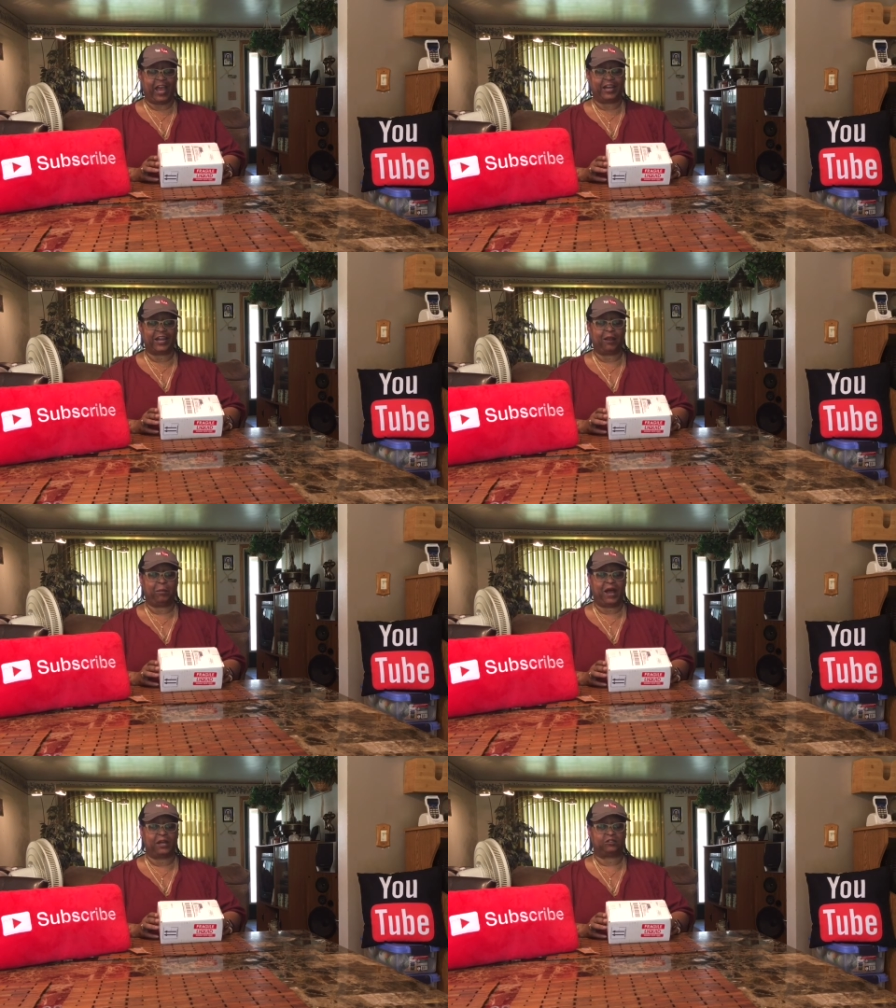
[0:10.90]
I got a
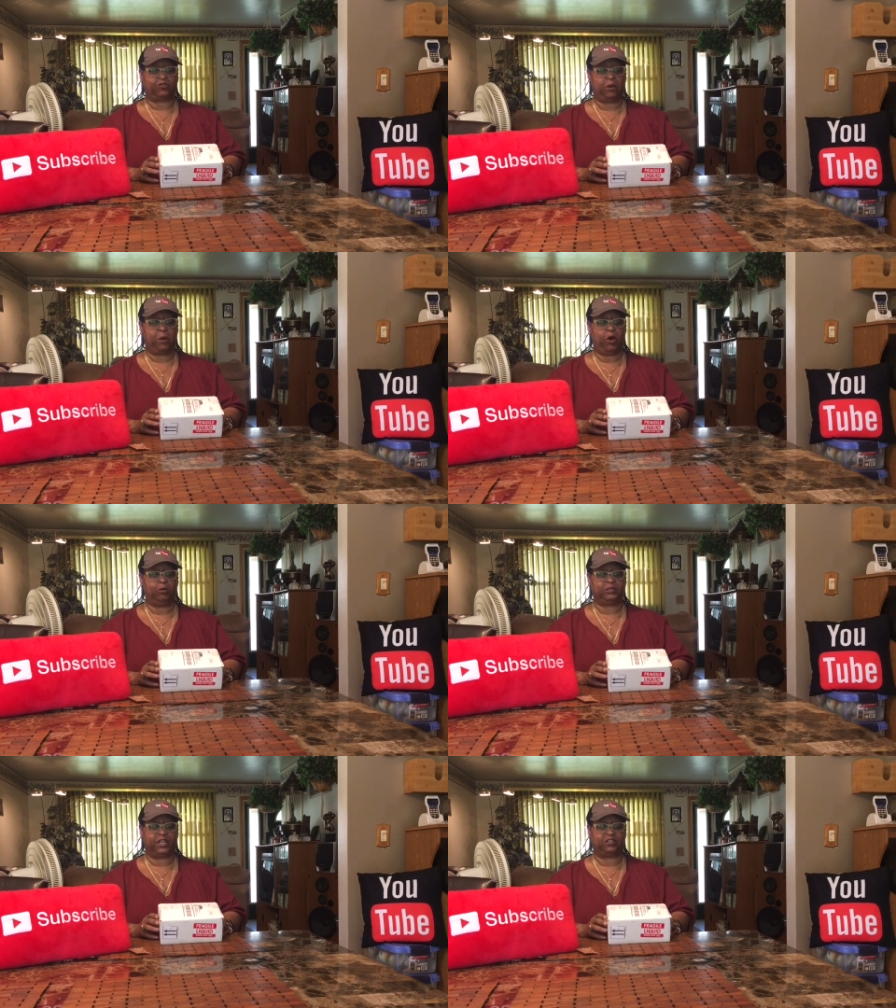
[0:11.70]
box from
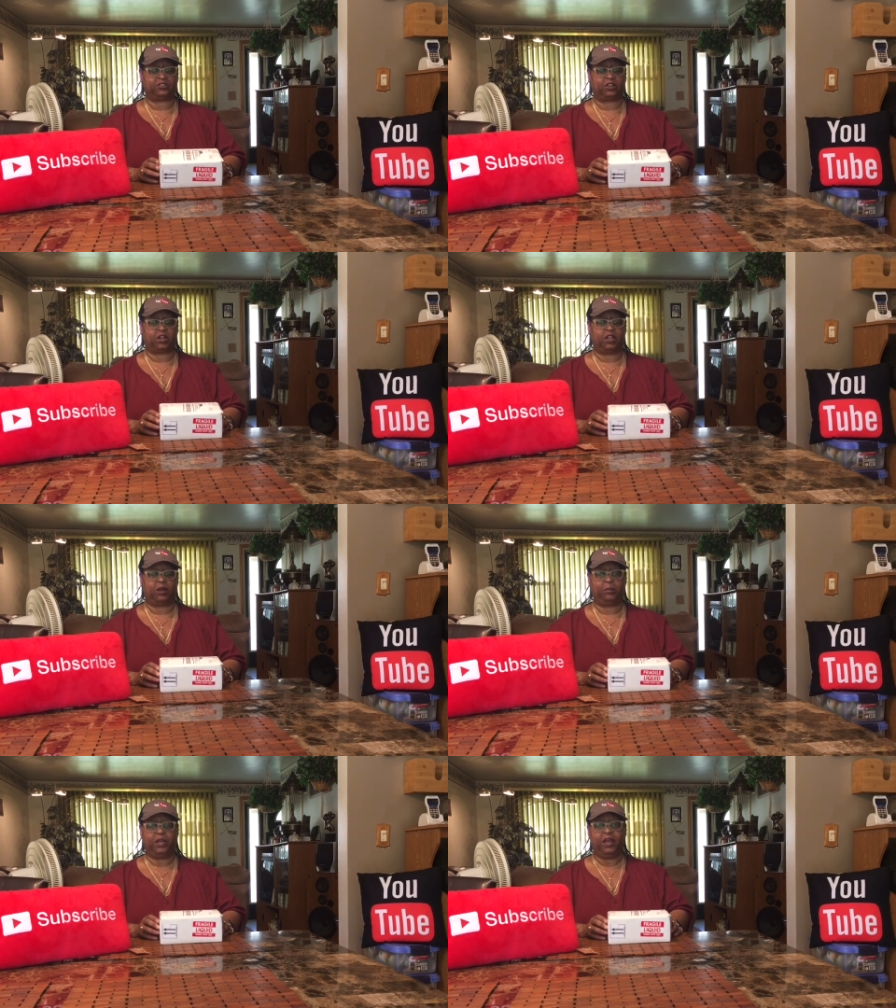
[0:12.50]
Home Tester
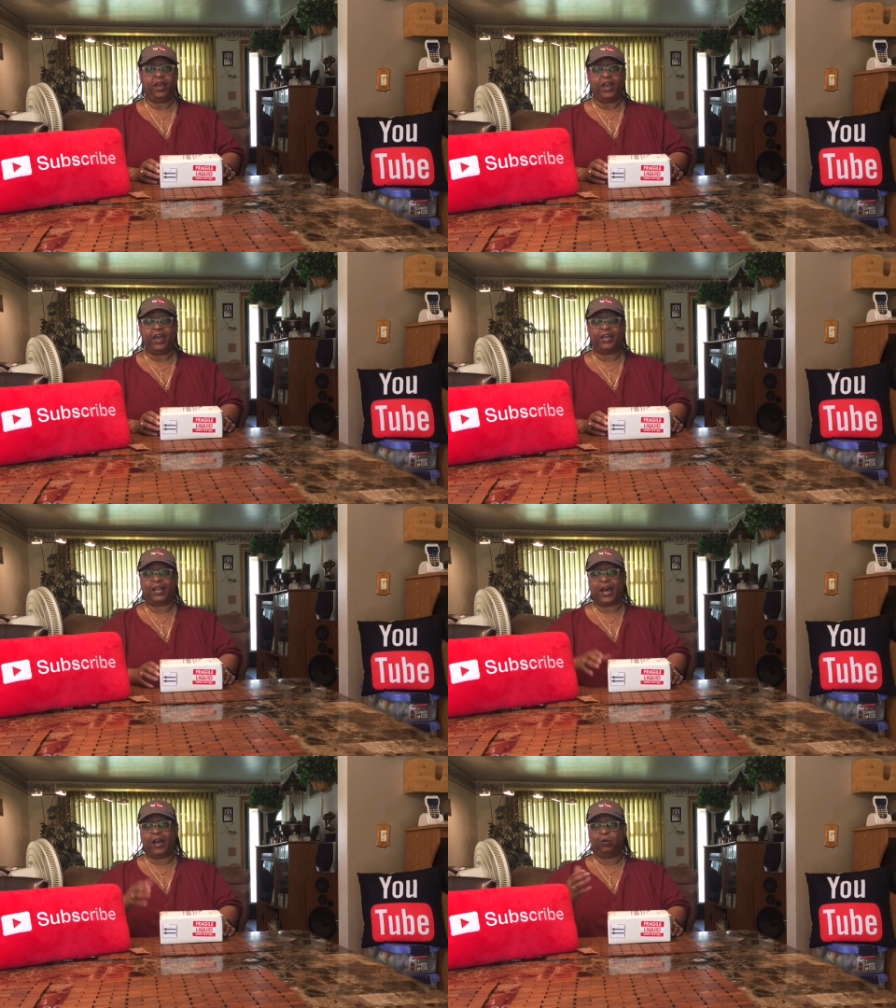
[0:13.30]
Club, and
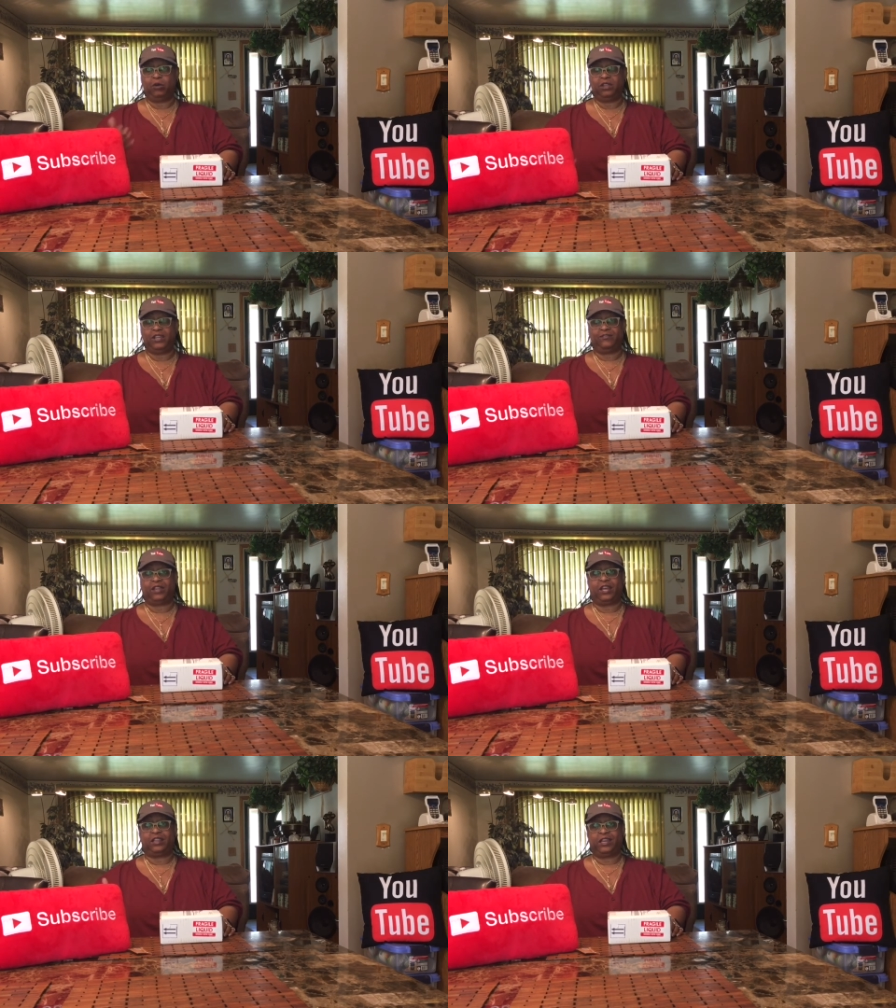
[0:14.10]
I will leave
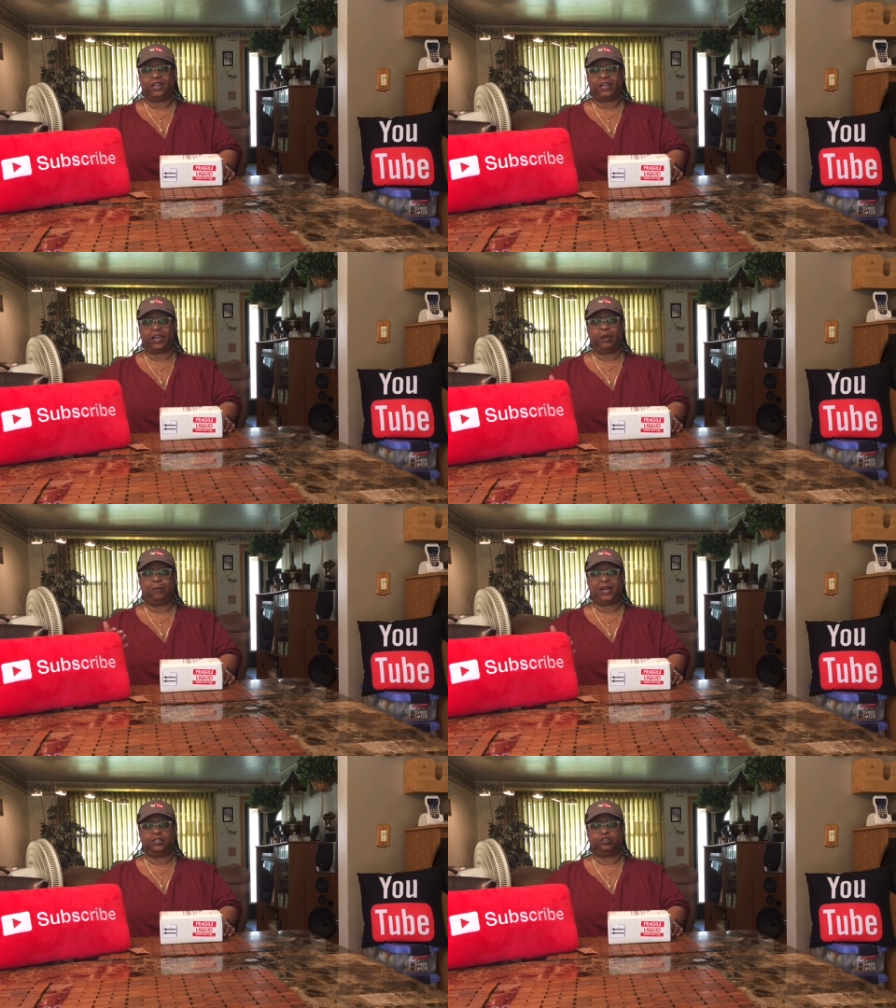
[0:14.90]
their link in
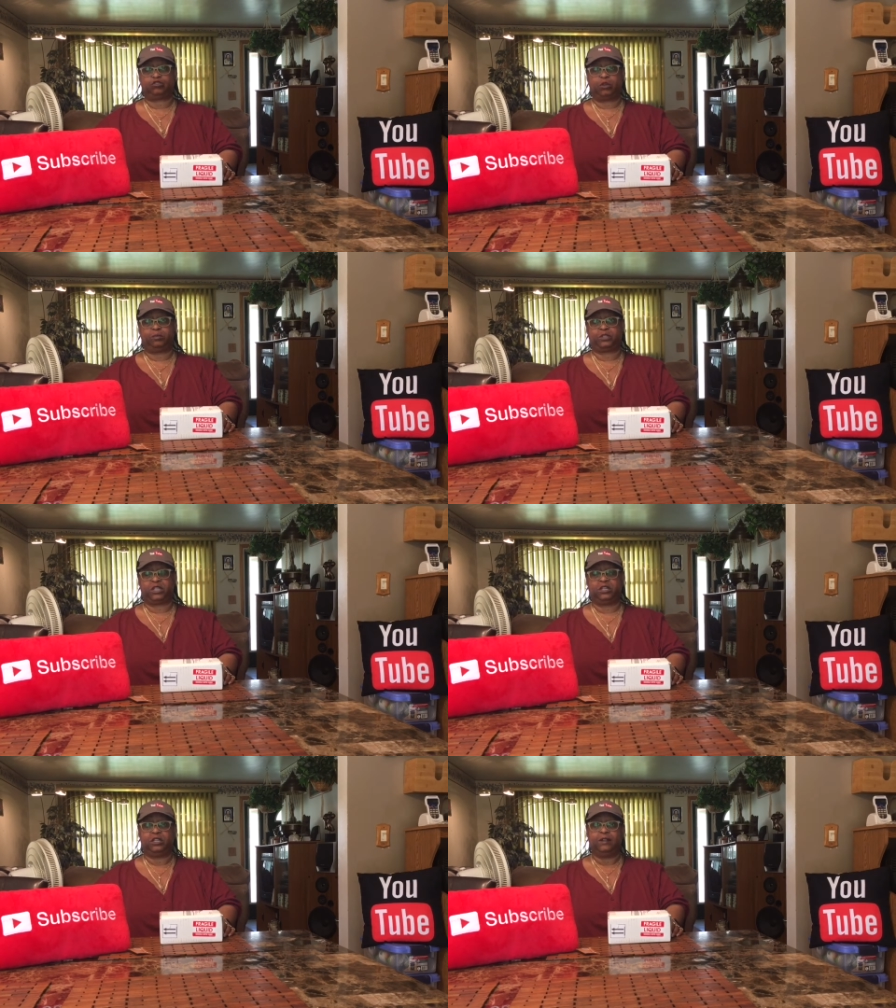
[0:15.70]
my
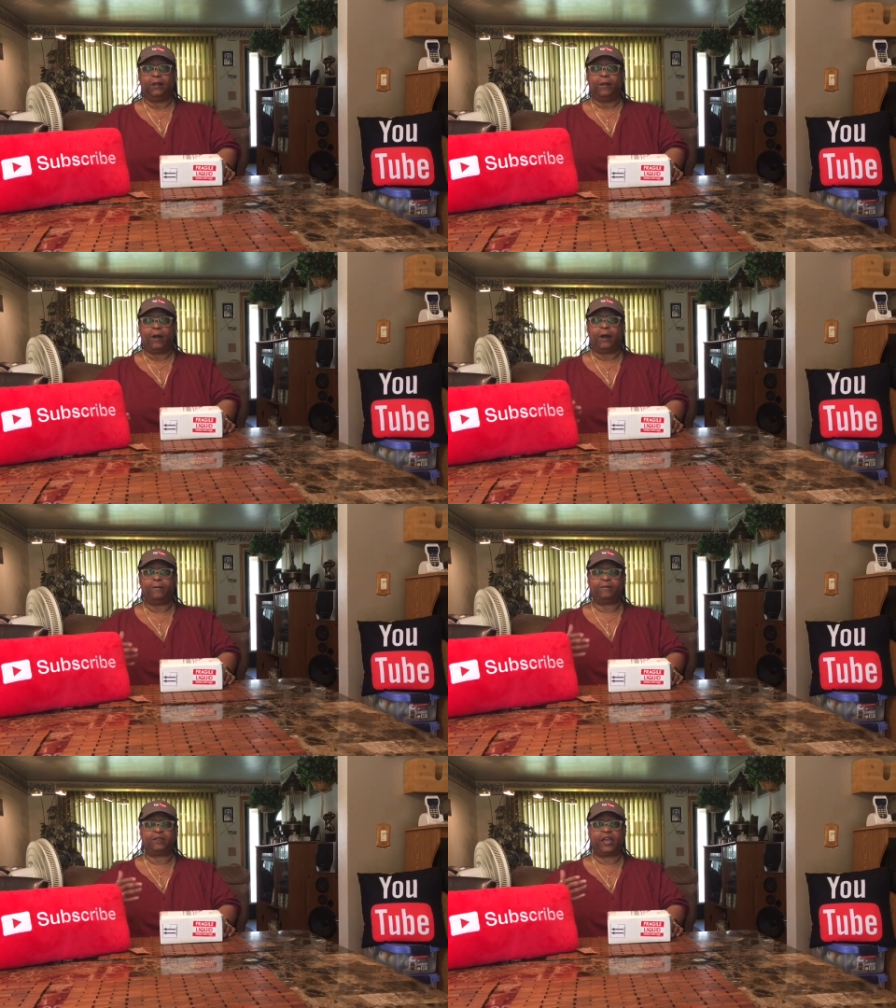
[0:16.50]
description.
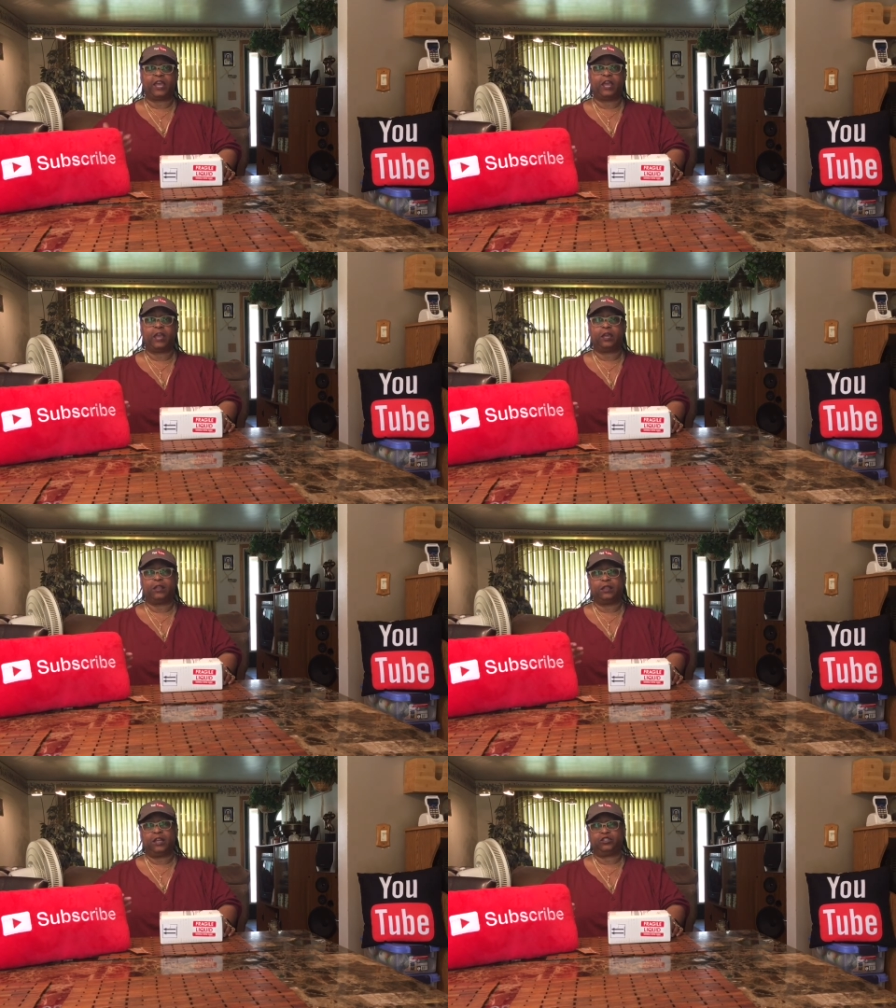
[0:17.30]
Um, they
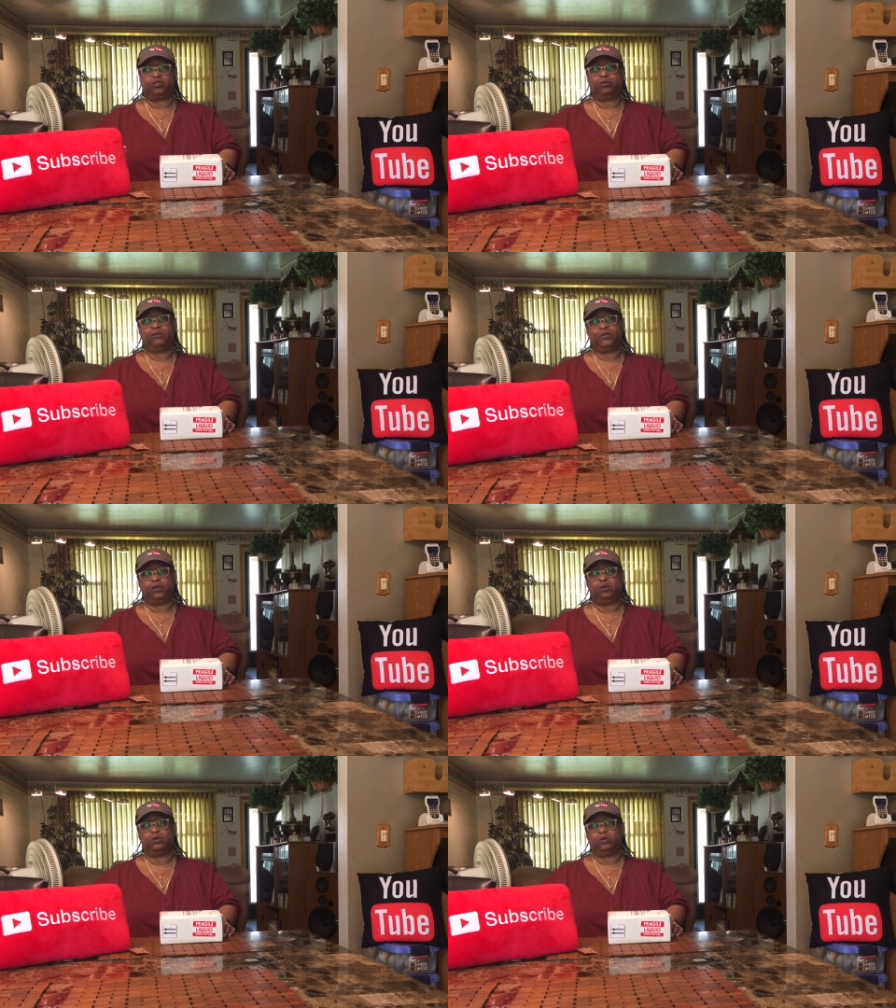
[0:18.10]
let you
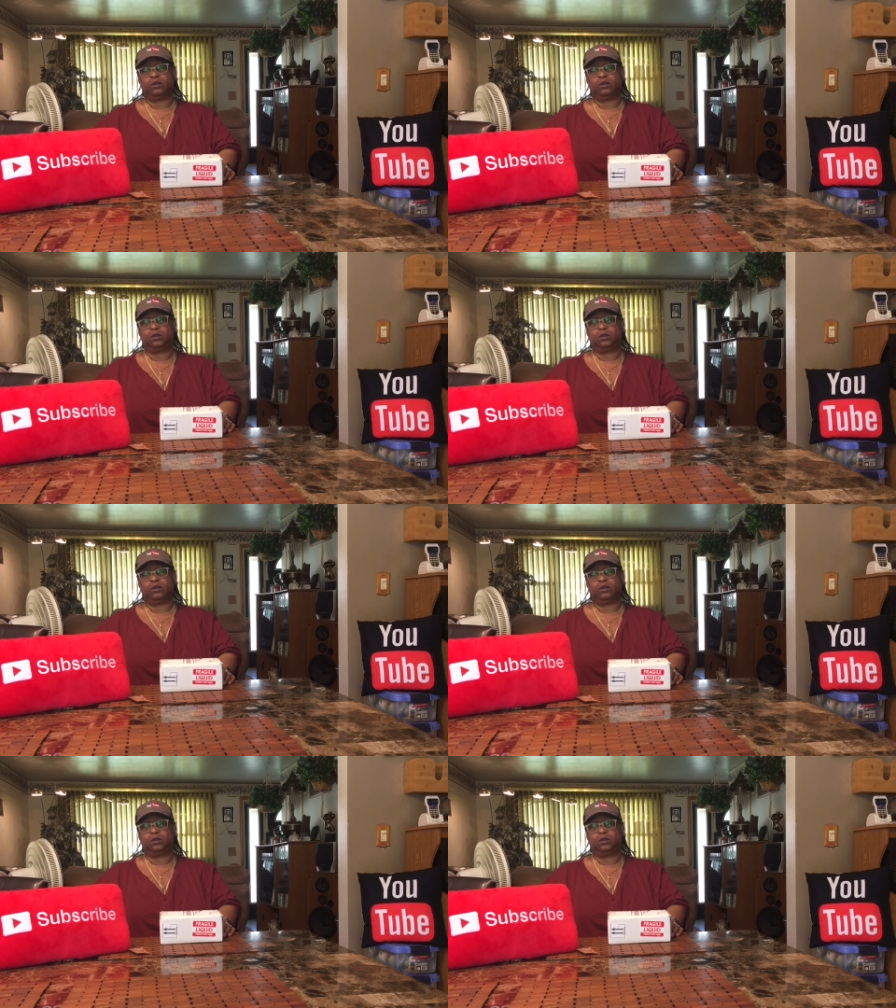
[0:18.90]
review